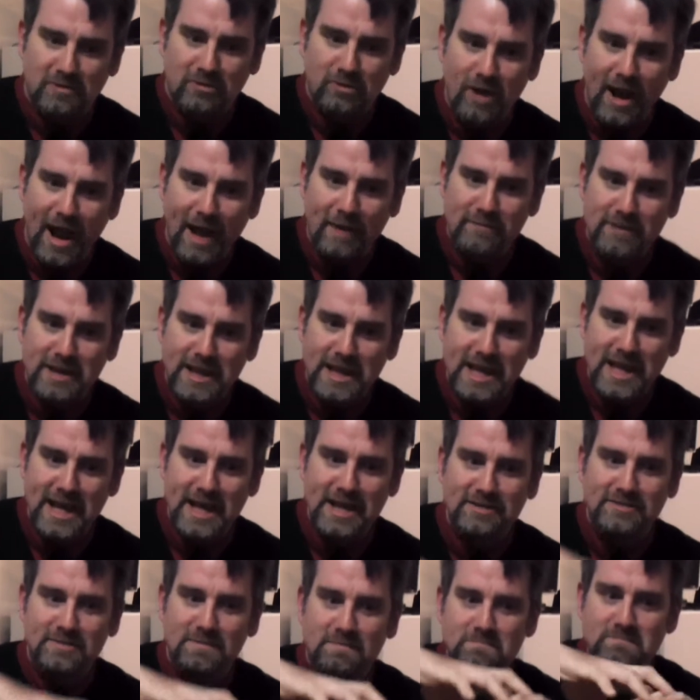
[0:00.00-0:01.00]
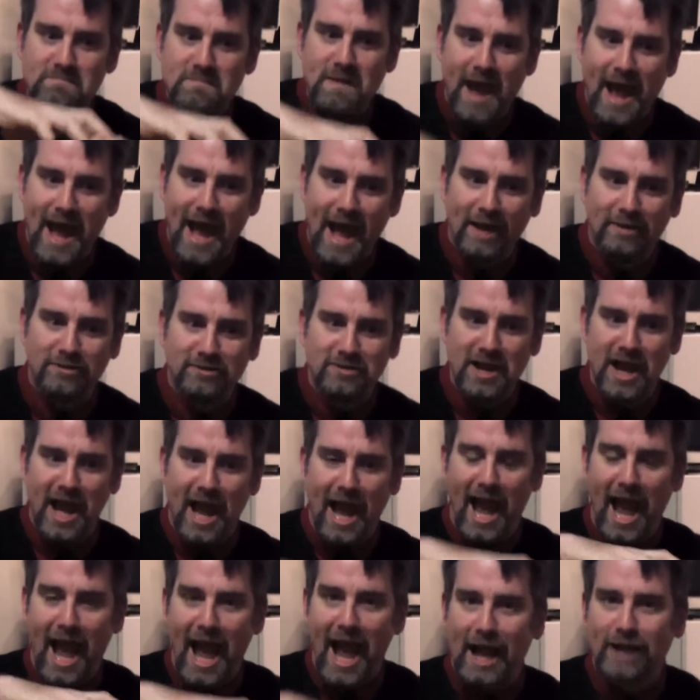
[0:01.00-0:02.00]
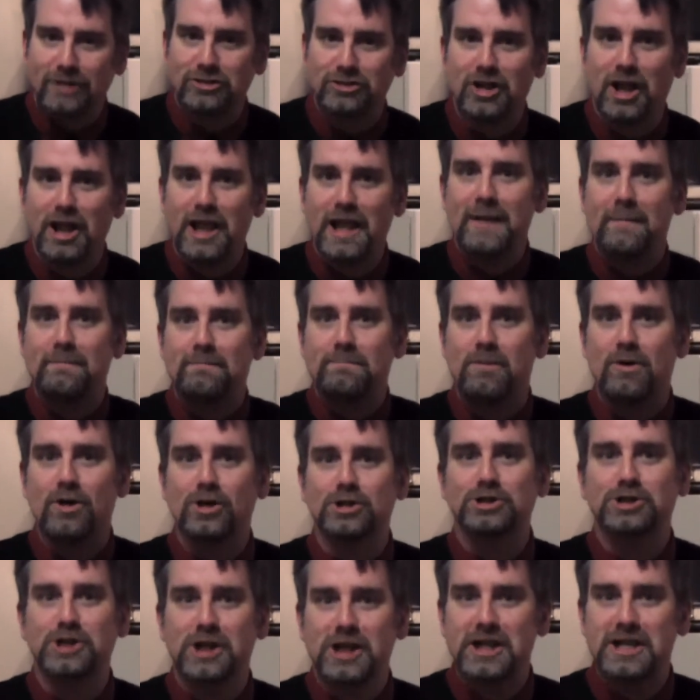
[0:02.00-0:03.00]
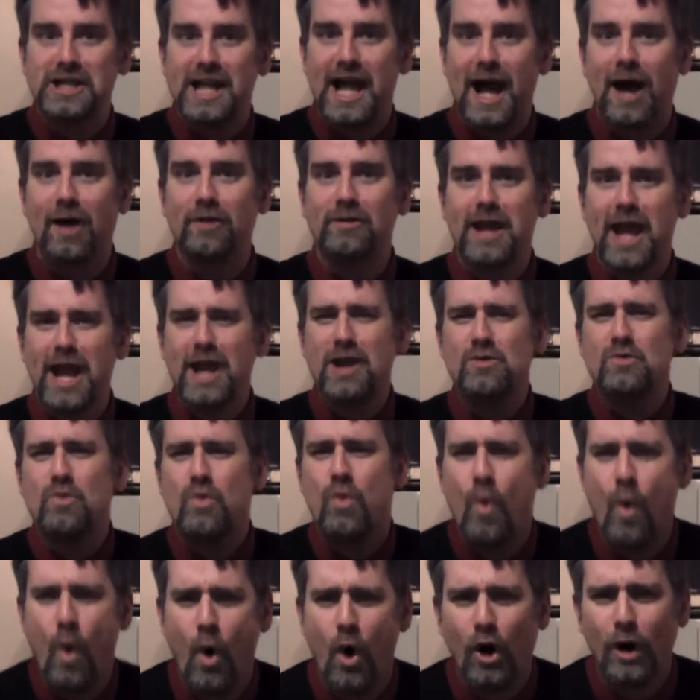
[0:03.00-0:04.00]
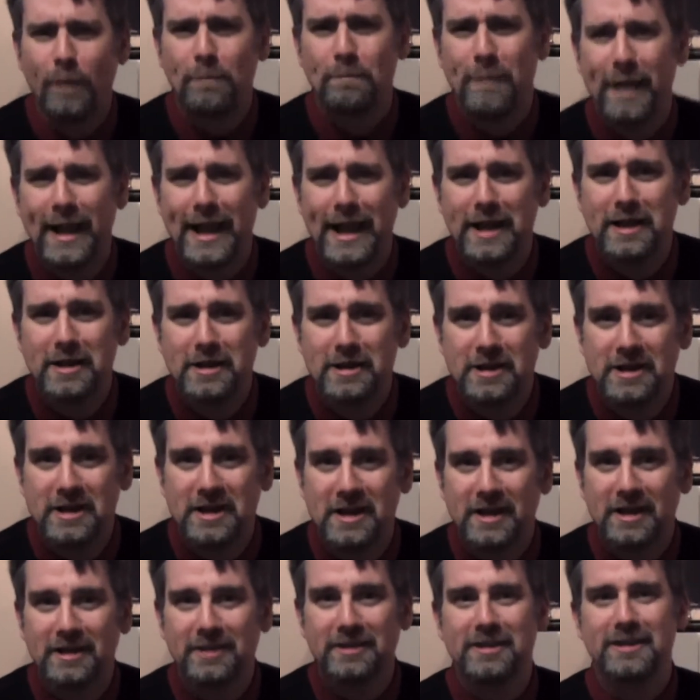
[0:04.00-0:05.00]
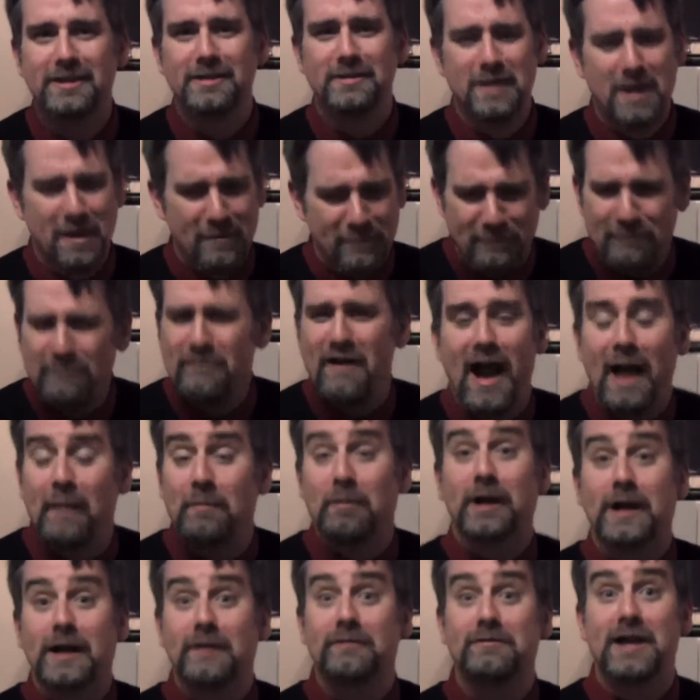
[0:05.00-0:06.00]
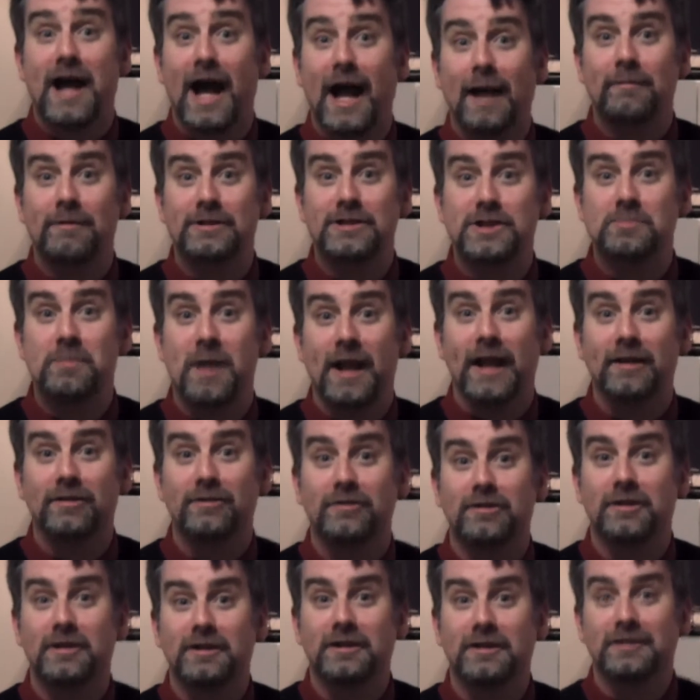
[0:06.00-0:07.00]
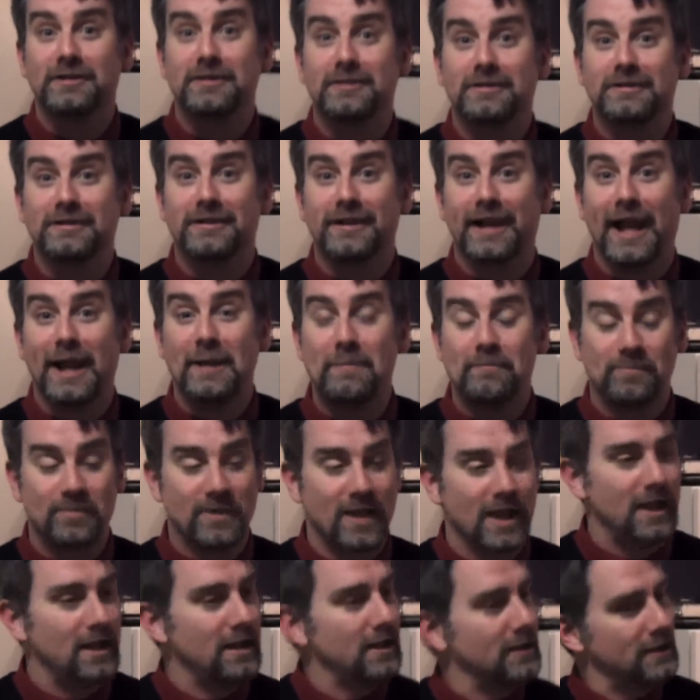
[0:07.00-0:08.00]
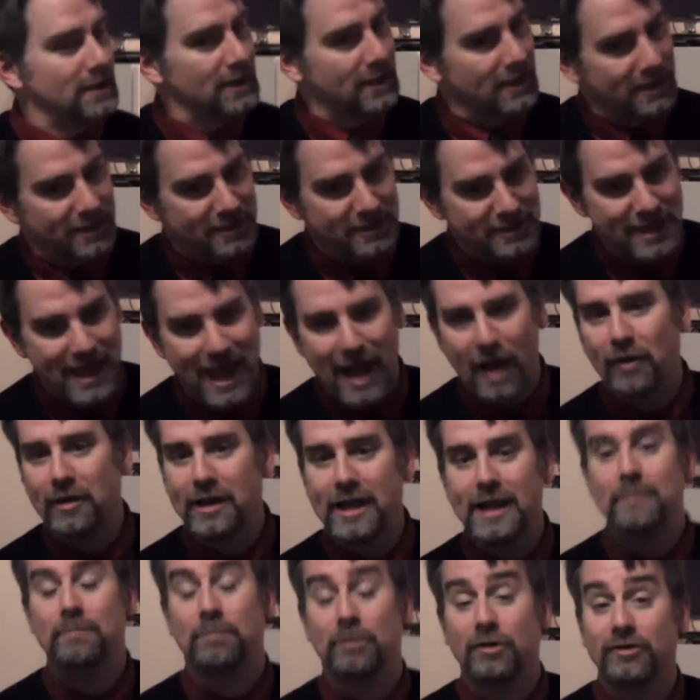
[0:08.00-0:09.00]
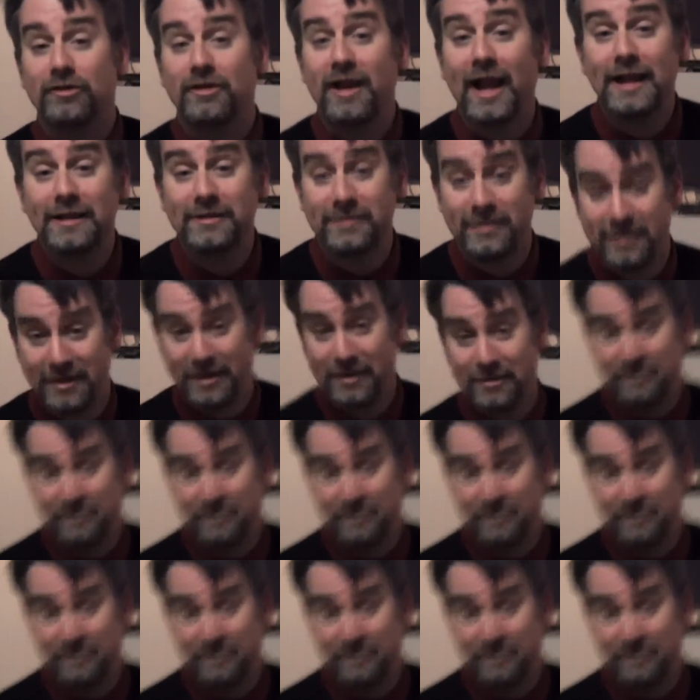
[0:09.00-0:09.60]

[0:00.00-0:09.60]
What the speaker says: gravity is mass actually pushing down and warping the fabric of time and space. Okay? Now, he presents